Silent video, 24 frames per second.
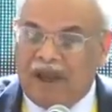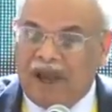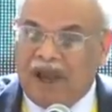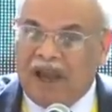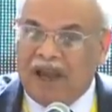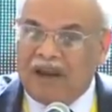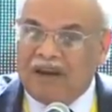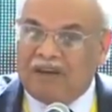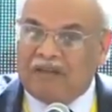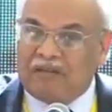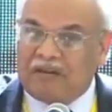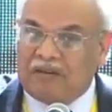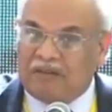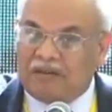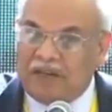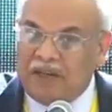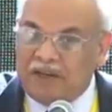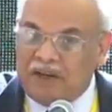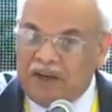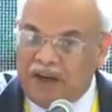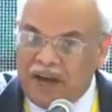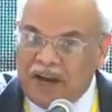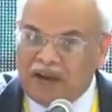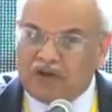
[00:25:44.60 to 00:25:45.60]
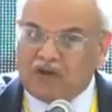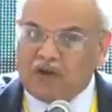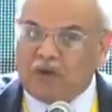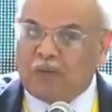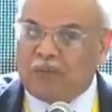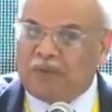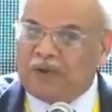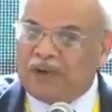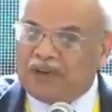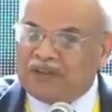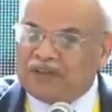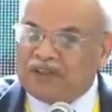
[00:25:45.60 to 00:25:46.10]
And the NATO
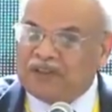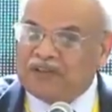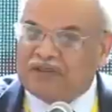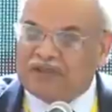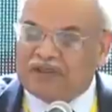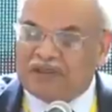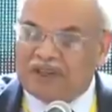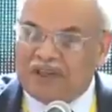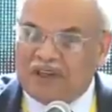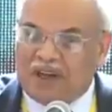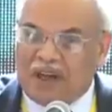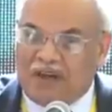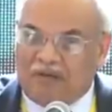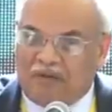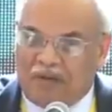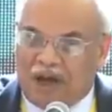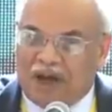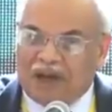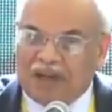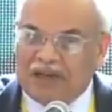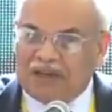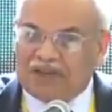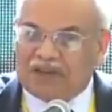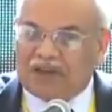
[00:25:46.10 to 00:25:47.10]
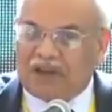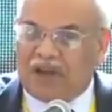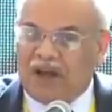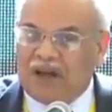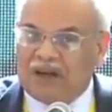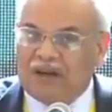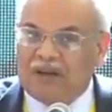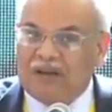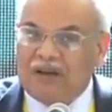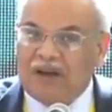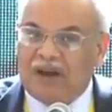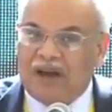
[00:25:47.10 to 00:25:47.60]
presence in
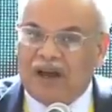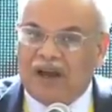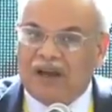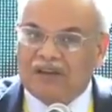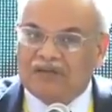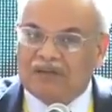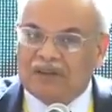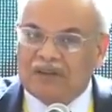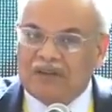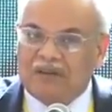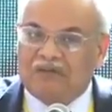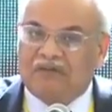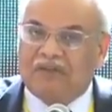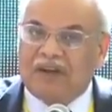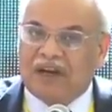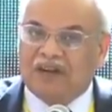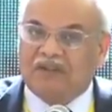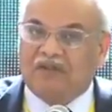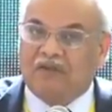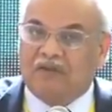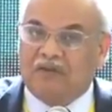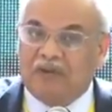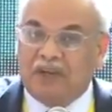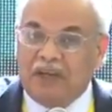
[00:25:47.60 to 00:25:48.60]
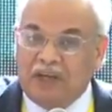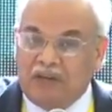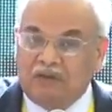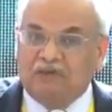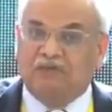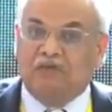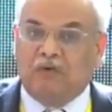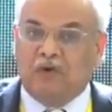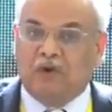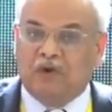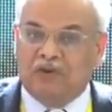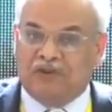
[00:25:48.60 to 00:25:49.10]
Afghanistan has in fact
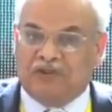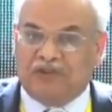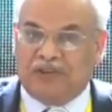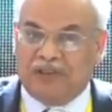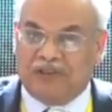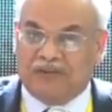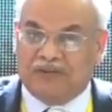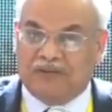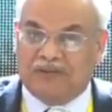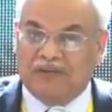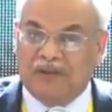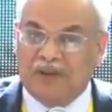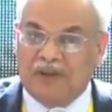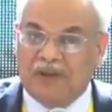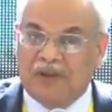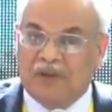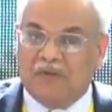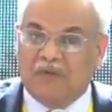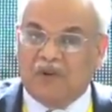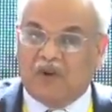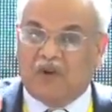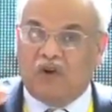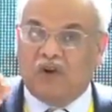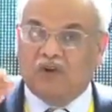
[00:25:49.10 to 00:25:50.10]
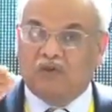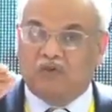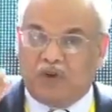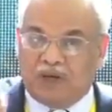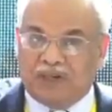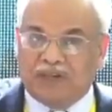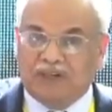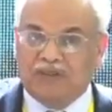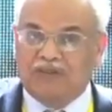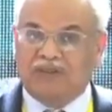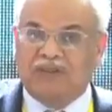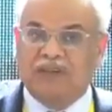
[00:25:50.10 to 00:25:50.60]
reinforced this. Because
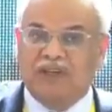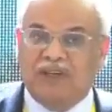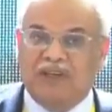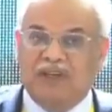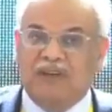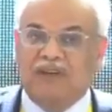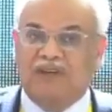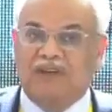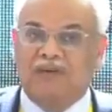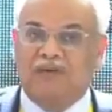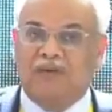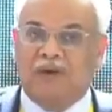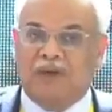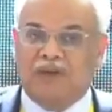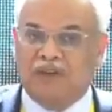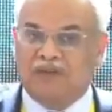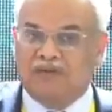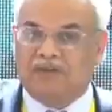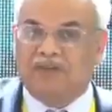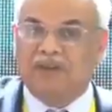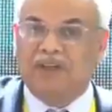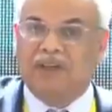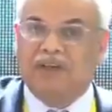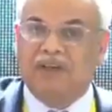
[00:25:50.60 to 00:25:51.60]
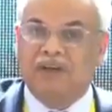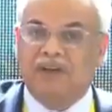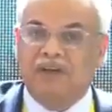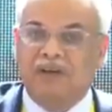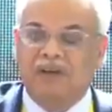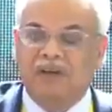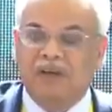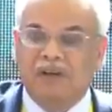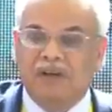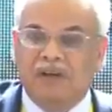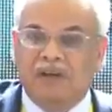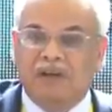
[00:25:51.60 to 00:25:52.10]
what is the, what is the
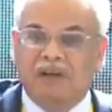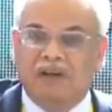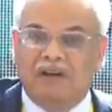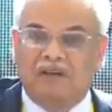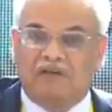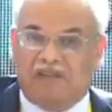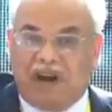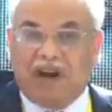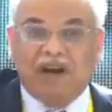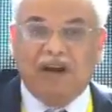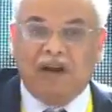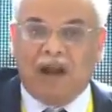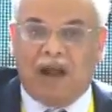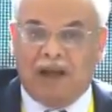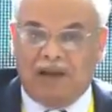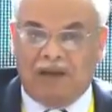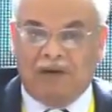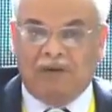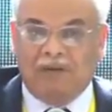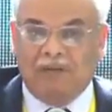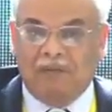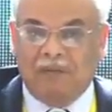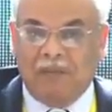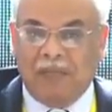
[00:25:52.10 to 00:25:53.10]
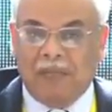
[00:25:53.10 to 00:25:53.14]
red line?